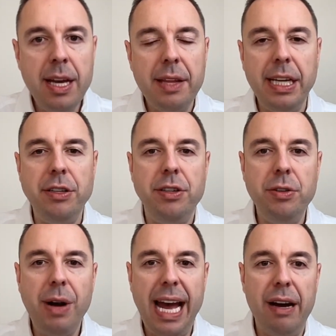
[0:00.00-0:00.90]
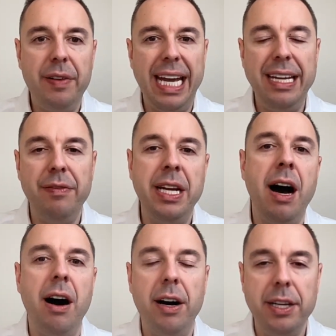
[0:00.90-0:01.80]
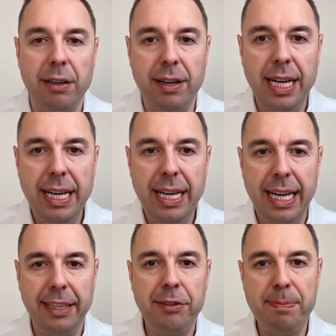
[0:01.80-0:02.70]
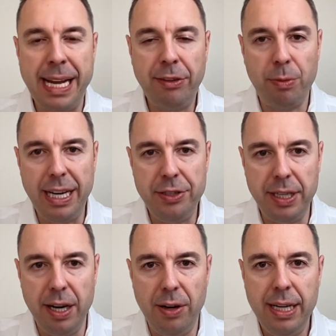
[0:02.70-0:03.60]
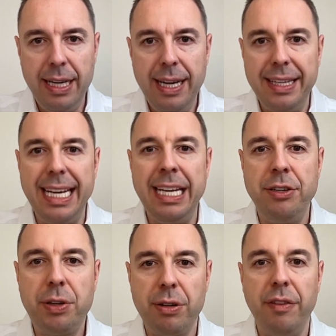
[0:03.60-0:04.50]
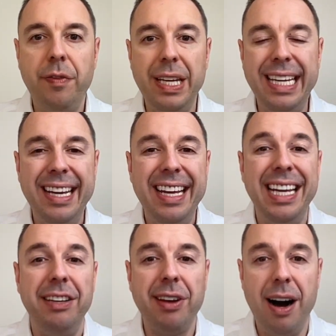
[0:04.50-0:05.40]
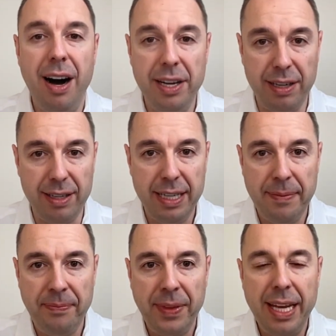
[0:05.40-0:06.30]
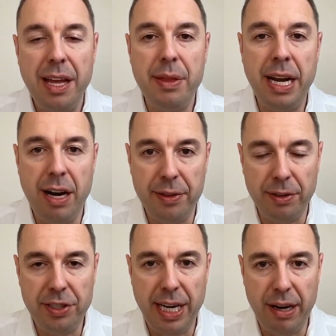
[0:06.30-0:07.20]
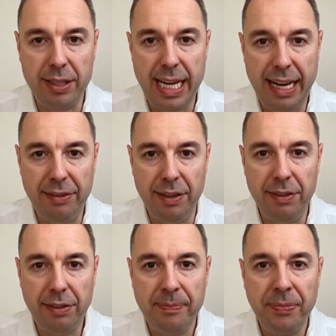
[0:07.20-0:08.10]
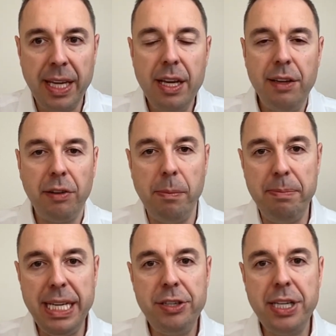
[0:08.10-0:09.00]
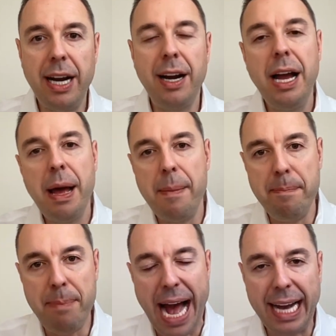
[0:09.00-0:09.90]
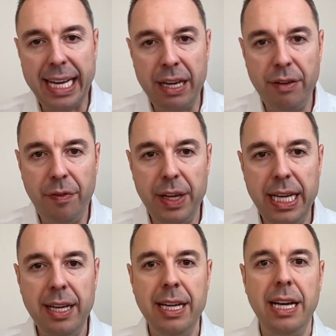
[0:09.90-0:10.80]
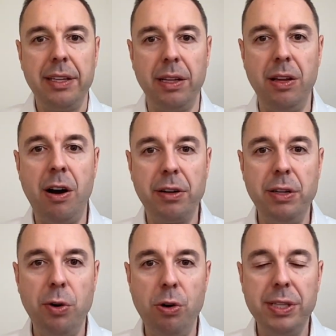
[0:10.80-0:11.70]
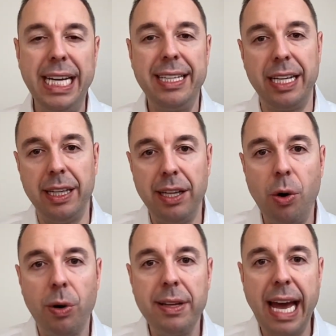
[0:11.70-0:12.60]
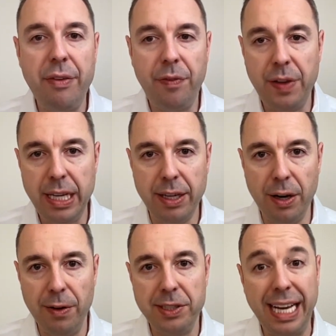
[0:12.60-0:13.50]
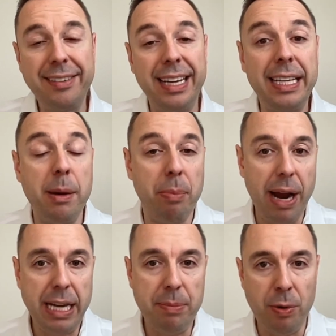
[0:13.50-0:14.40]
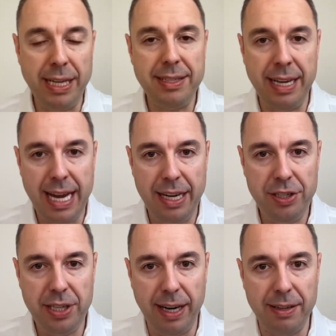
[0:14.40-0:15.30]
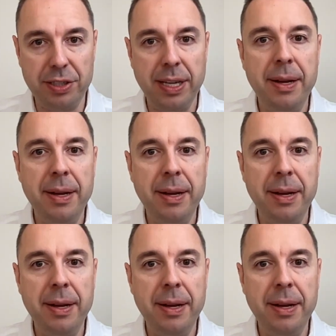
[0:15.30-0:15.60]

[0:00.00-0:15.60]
They do have an even higher expense ratio. The internal fee is higher than other share classes. So B share, back-end fee, the longer you hold it, the lower that fee goes. That's like the break point in A shares.